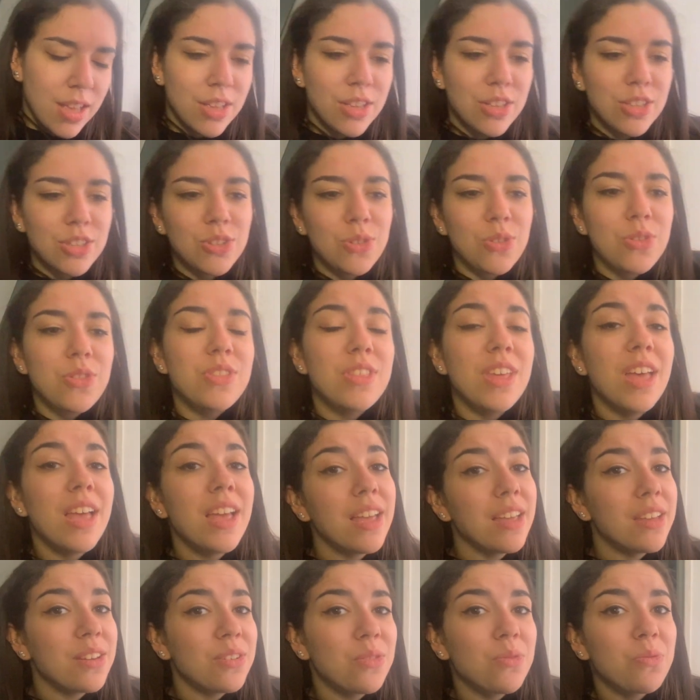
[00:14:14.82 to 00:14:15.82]
So
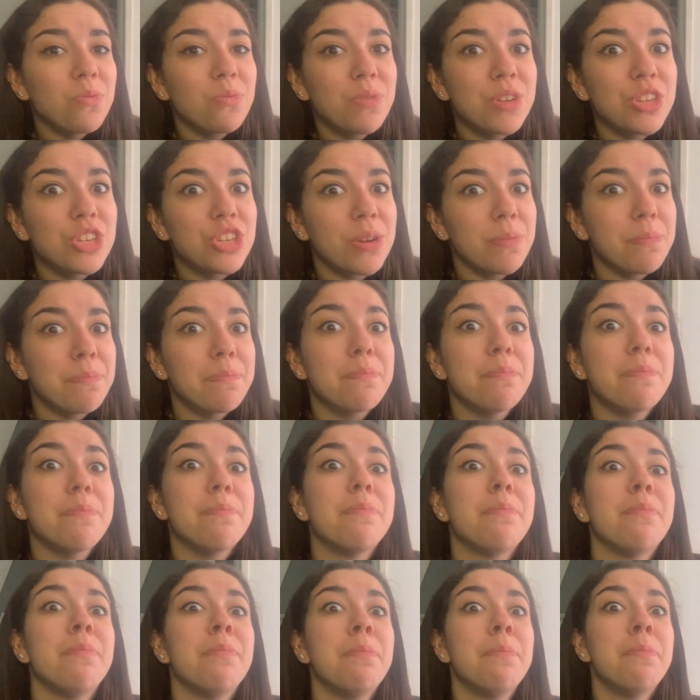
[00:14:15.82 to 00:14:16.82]
then we jump
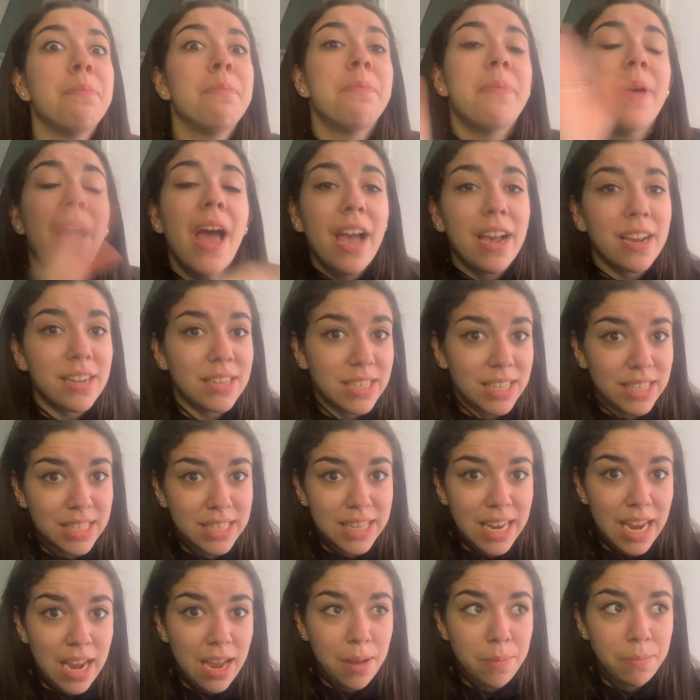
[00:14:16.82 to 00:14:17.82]
back to
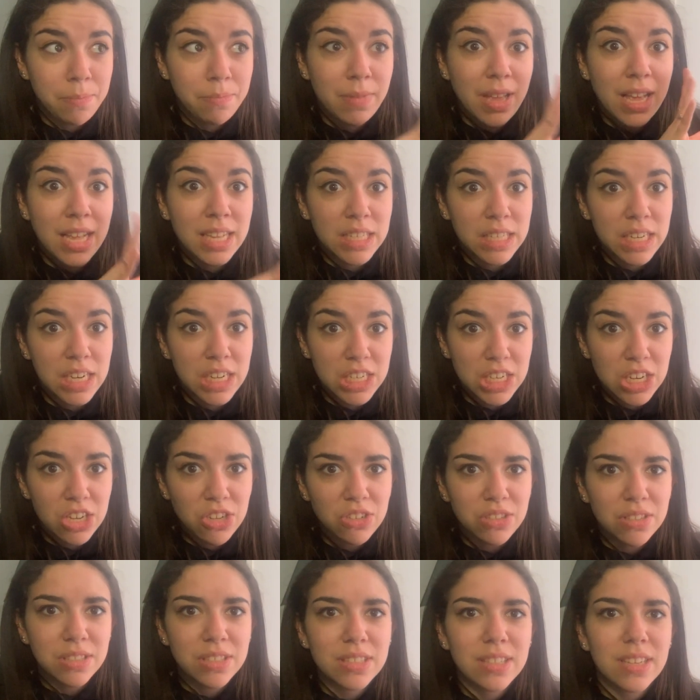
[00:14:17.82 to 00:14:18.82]
Sam as an
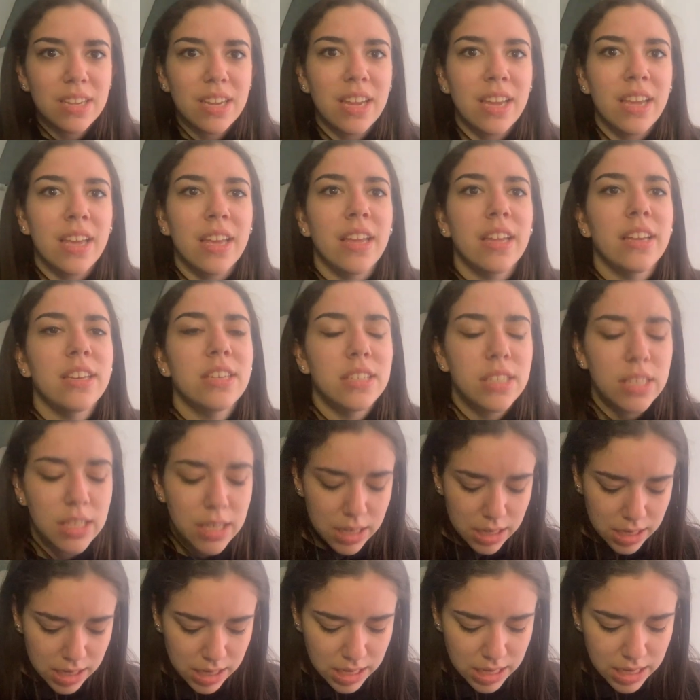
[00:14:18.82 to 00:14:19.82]
adult, and
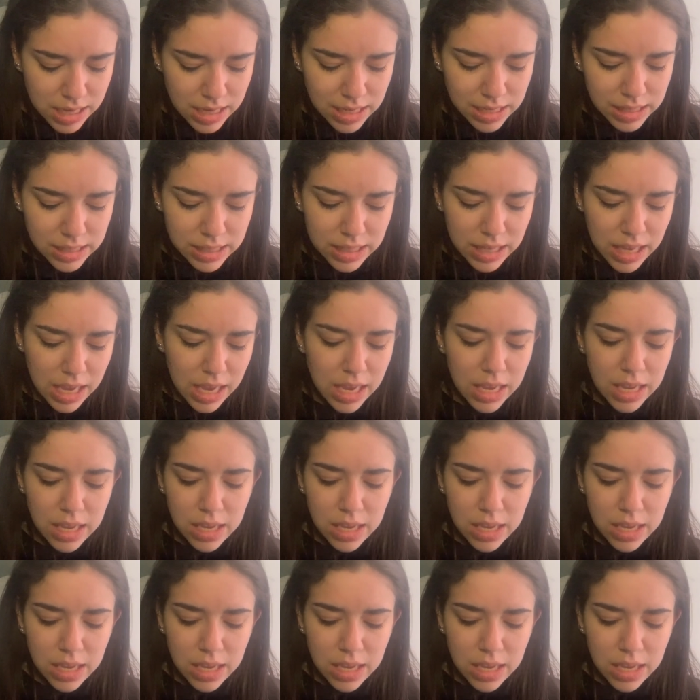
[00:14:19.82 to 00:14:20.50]
he's like,